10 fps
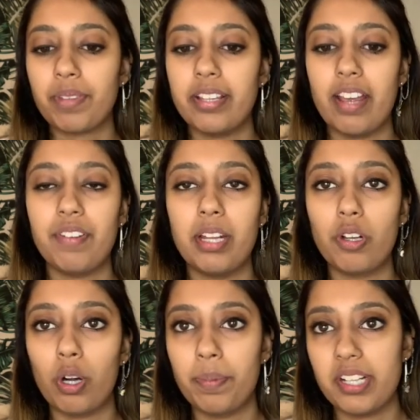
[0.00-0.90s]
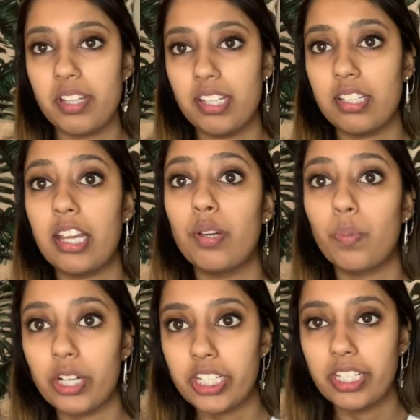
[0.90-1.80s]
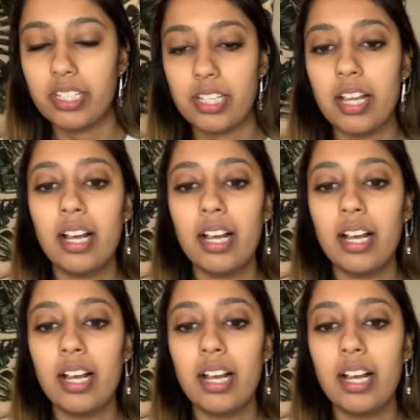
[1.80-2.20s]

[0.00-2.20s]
they've incorporated these keywords